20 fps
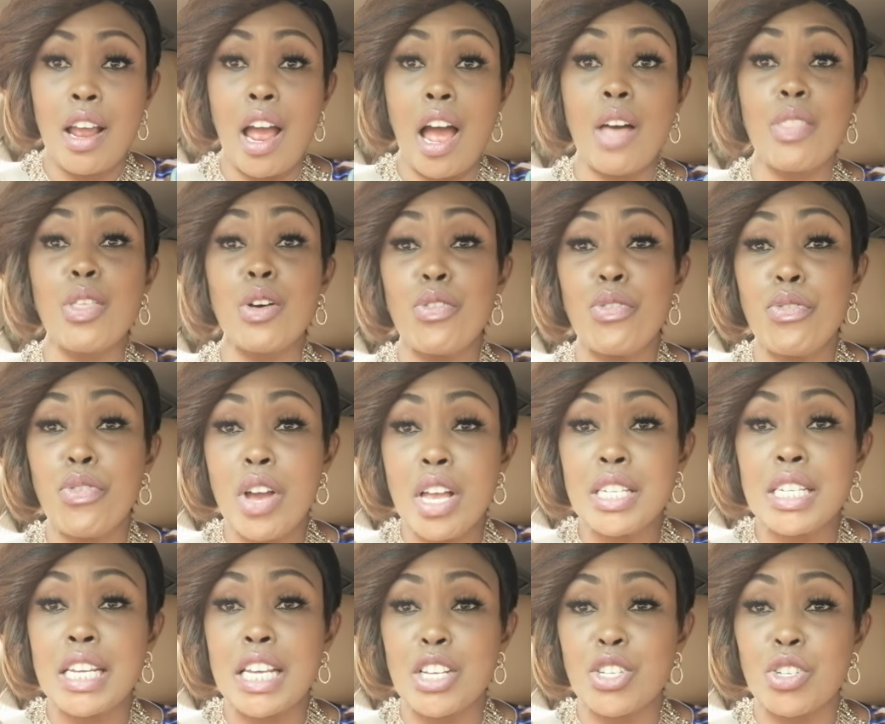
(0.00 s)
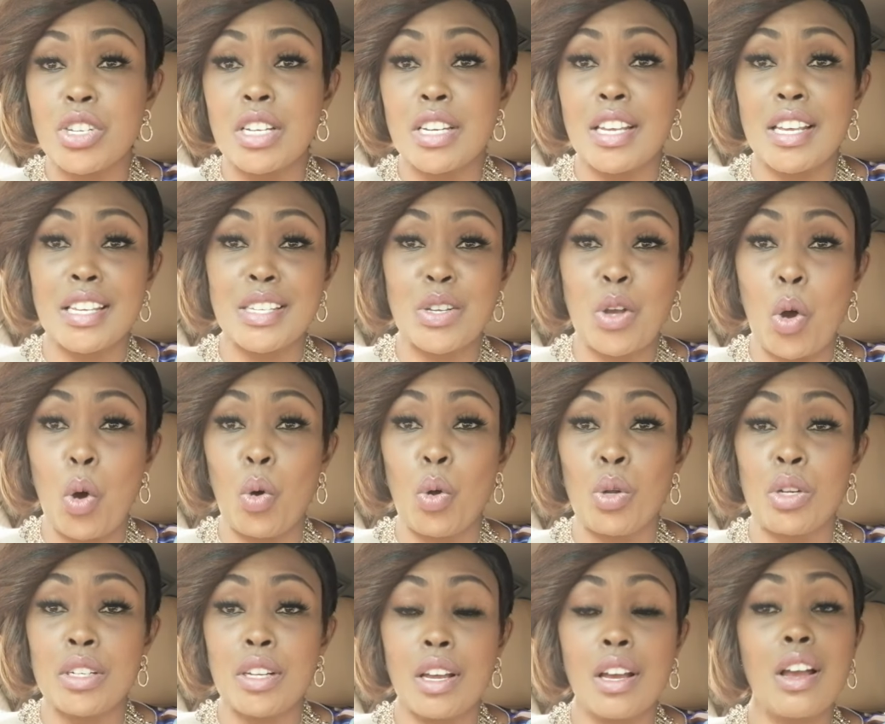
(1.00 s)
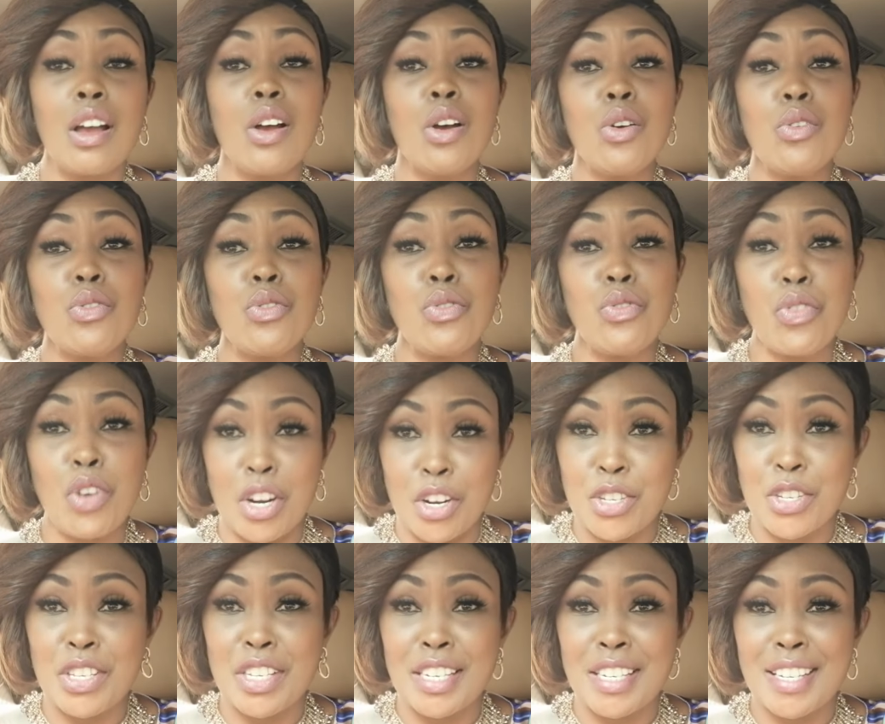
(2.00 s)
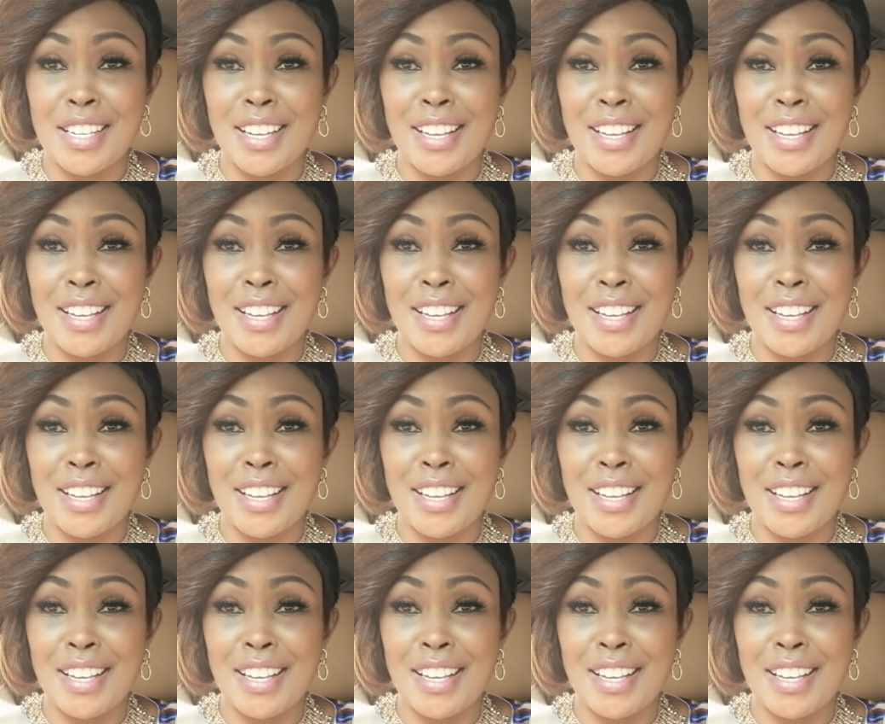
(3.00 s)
And the first kitchen is called First.